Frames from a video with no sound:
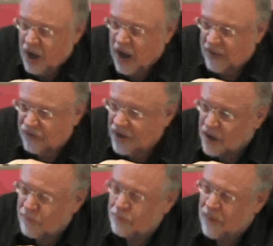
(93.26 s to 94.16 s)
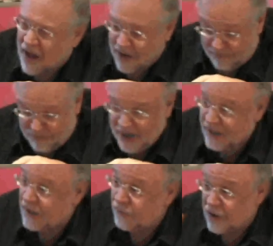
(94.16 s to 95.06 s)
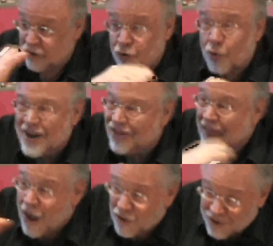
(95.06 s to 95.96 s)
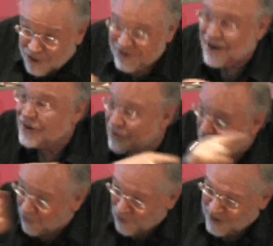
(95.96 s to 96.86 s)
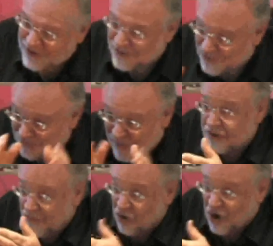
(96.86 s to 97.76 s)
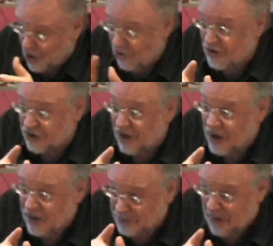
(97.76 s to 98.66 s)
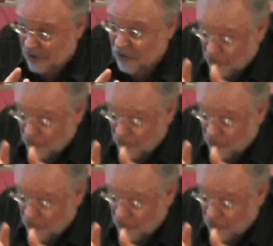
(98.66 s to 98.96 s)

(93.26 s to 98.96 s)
And then by taking these 3,000 different colors spectra